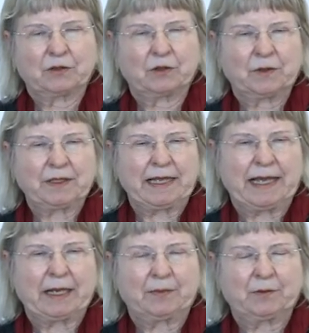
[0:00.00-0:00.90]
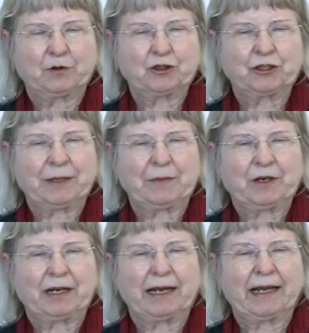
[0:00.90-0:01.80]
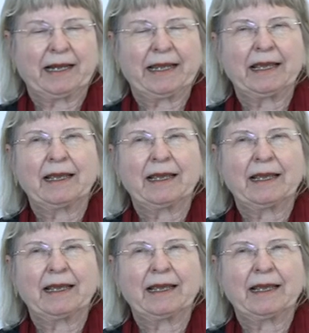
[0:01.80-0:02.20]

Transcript: always add perfusion MRI.